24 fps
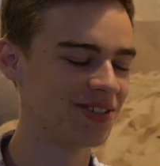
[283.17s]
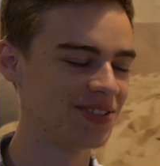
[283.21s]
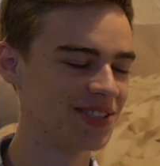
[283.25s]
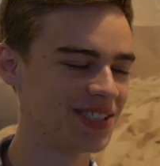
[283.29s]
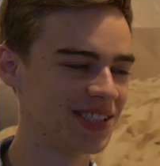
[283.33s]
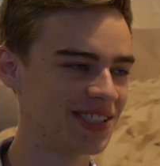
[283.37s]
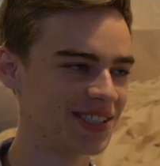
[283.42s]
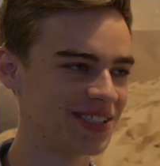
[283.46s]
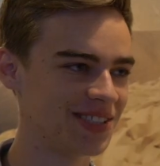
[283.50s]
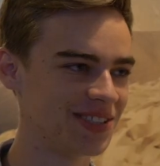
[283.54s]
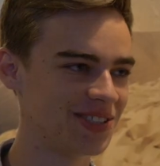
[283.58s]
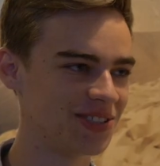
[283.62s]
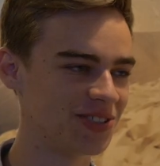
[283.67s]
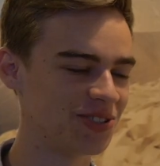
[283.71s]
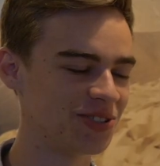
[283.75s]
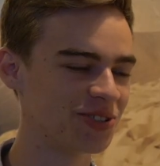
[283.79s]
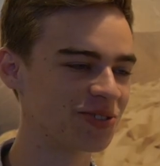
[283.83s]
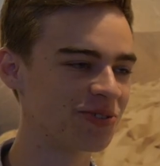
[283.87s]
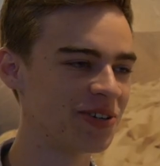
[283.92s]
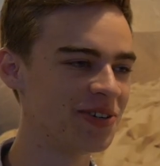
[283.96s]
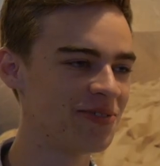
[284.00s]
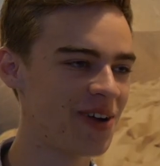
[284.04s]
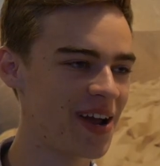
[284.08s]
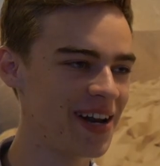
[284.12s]
Just
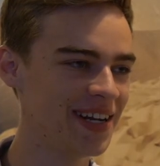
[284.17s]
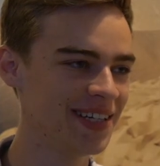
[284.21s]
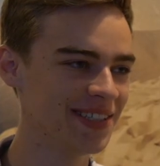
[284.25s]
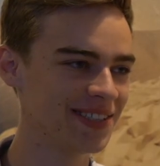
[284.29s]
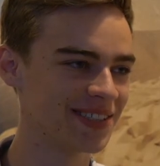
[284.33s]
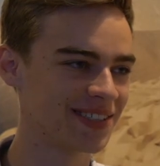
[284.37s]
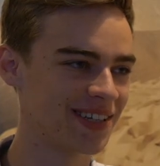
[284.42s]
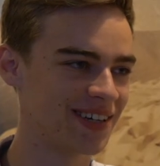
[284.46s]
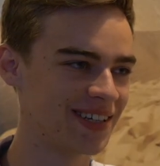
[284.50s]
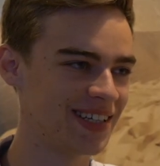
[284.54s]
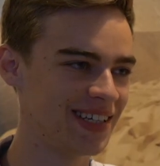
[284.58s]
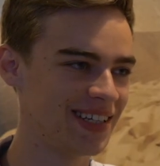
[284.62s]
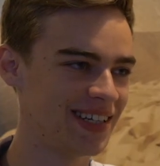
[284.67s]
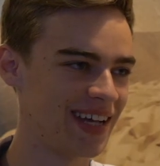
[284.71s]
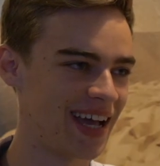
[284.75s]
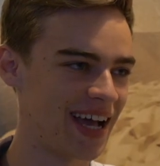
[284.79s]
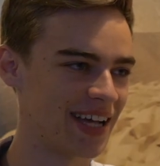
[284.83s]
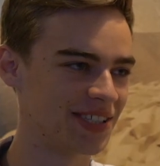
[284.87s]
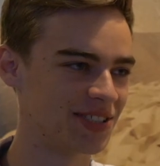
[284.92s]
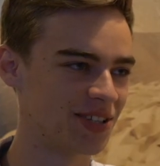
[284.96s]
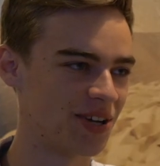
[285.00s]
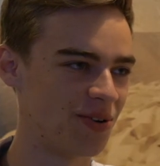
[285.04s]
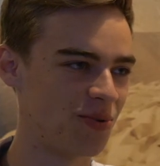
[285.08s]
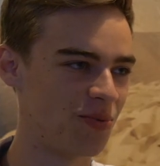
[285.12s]
screenwriting started
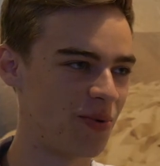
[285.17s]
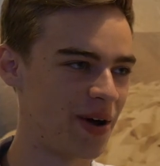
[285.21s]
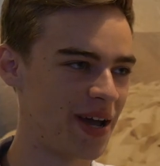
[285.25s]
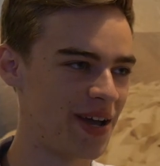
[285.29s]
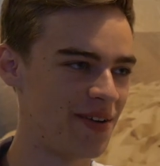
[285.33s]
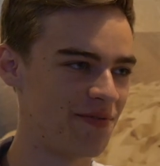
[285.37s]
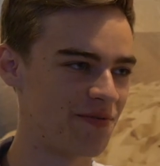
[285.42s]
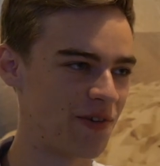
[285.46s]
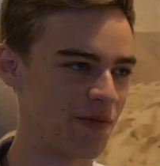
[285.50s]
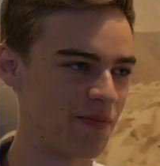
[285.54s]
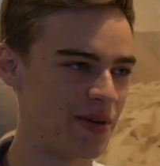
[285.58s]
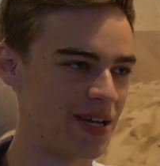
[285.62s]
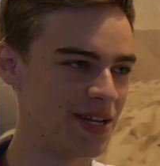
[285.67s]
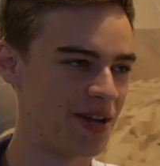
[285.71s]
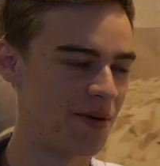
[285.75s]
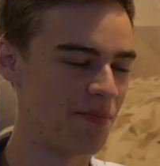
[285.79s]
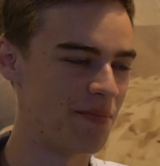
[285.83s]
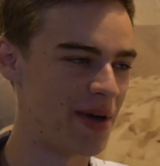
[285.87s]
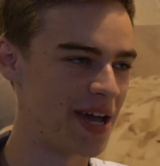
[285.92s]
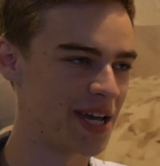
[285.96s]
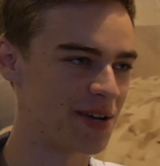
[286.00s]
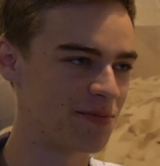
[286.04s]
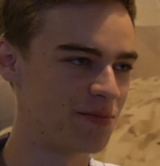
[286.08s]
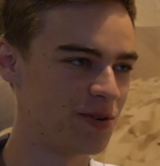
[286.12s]
as a way for me to
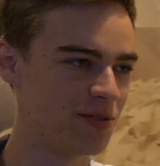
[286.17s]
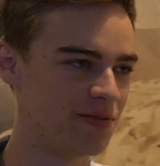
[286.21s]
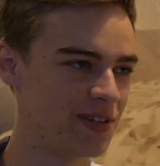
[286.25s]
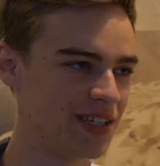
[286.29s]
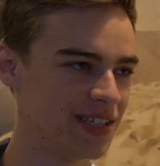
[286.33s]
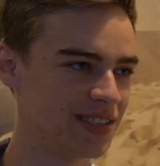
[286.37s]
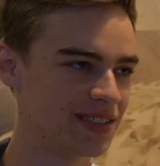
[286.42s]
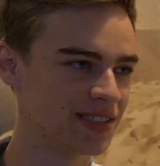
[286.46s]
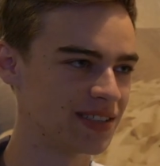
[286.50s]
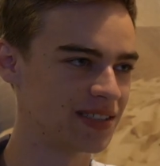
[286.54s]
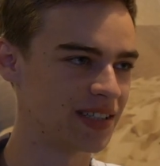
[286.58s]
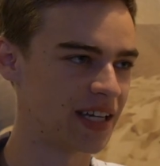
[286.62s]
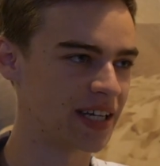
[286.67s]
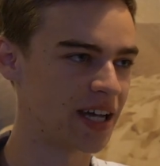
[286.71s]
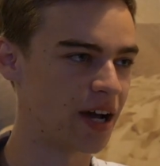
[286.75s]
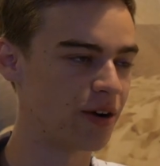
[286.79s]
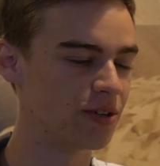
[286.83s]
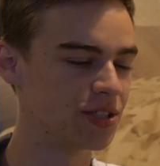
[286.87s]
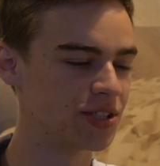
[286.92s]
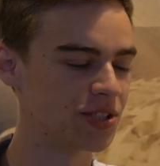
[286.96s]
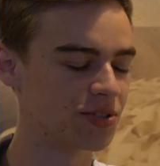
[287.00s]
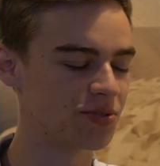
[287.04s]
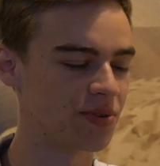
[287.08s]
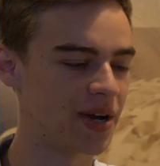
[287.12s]
make movies. Like, I
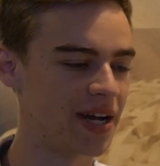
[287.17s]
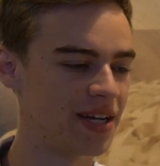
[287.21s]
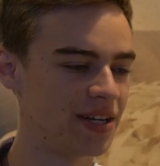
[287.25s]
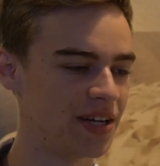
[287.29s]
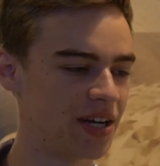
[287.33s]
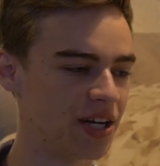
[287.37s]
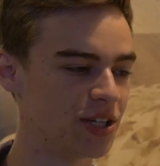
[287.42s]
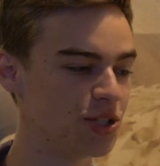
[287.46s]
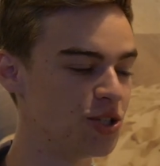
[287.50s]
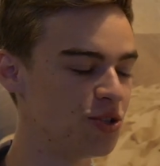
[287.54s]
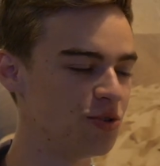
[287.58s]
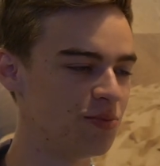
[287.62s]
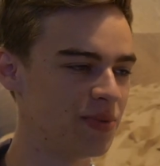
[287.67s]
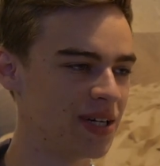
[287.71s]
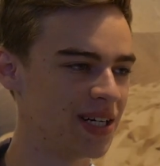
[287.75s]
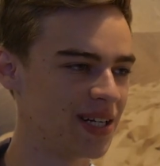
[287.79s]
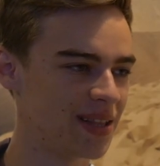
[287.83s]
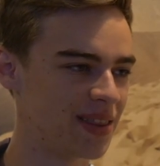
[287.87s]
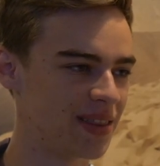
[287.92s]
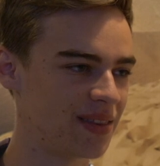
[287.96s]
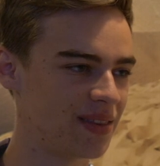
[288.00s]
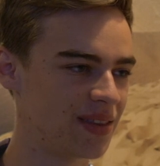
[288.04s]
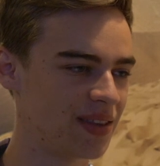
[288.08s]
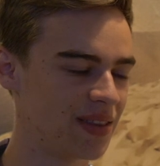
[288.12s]
would just write a two minute
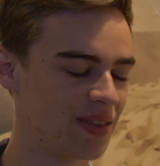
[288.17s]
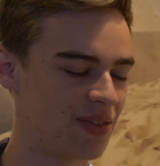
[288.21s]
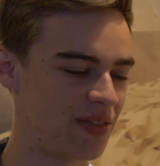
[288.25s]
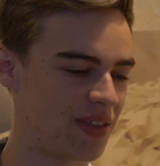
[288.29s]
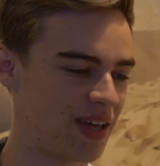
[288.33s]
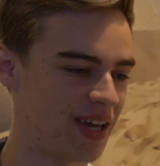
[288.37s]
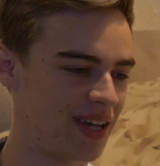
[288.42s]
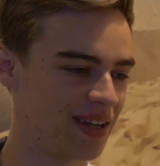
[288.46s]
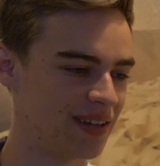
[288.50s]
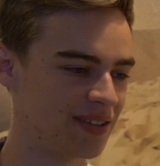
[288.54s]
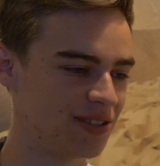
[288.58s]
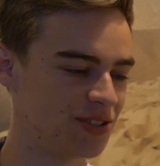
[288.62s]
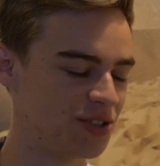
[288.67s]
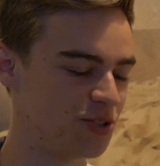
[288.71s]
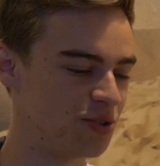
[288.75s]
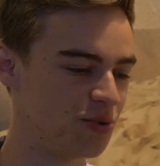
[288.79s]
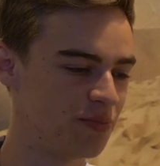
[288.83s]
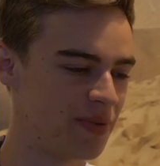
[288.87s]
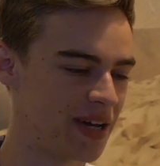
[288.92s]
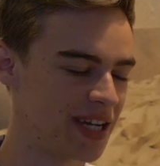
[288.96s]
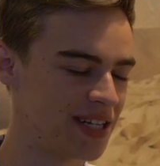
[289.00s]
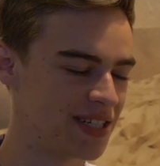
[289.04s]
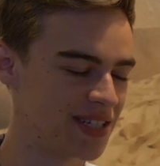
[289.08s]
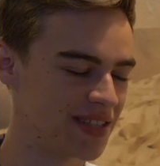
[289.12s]
thing, two
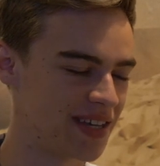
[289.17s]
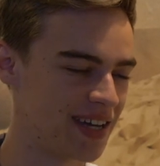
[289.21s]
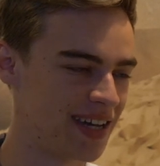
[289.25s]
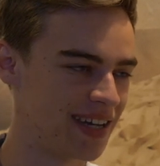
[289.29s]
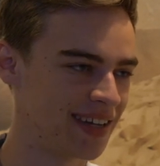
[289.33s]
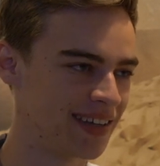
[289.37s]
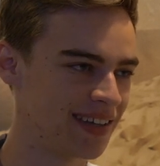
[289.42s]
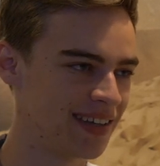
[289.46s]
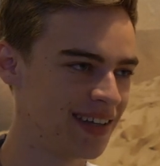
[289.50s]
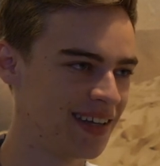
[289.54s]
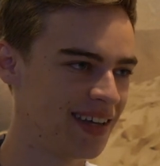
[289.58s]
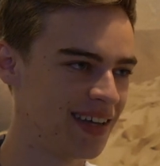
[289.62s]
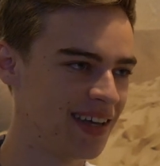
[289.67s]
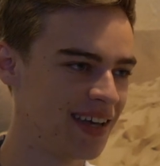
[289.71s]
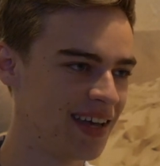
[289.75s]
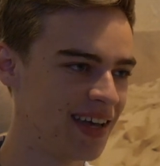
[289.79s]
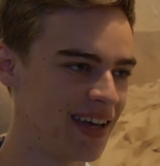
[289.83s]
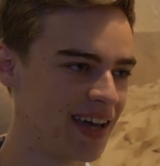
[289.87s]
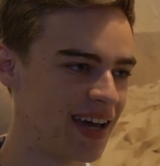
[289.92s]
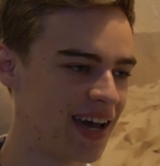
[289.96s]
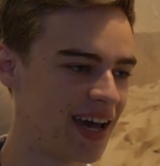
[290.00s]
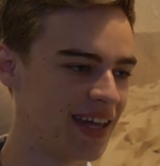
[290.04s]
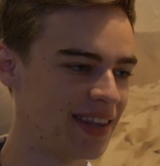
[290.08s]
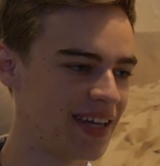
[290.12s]
page thing,
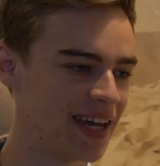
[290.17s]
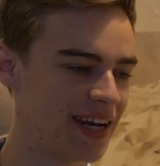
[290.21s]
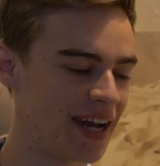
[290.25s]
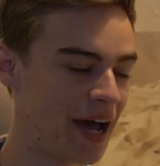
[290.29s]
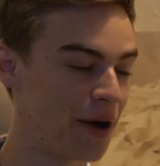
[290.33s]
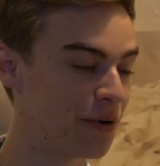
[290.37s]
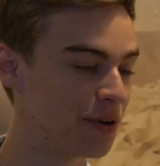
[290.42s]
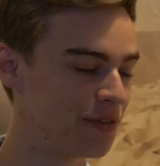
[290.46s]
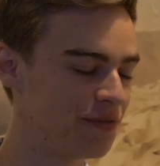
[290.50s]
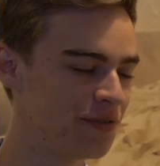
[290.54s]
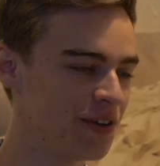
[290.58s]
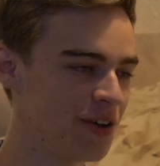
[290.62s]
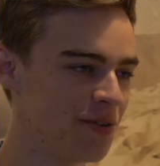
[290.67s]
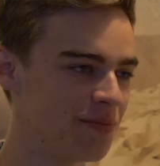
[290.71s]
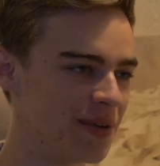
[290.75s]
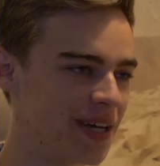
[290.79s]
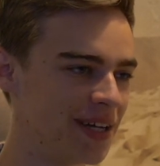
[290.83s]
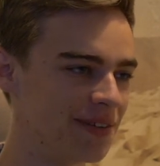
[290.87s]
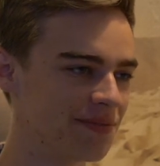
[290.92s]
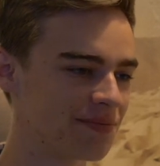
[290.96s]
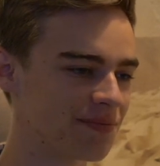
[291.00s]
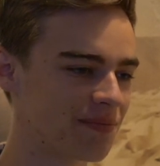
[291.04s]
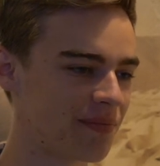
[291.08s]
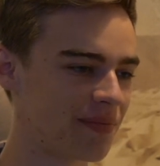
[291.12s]
and then I would film it.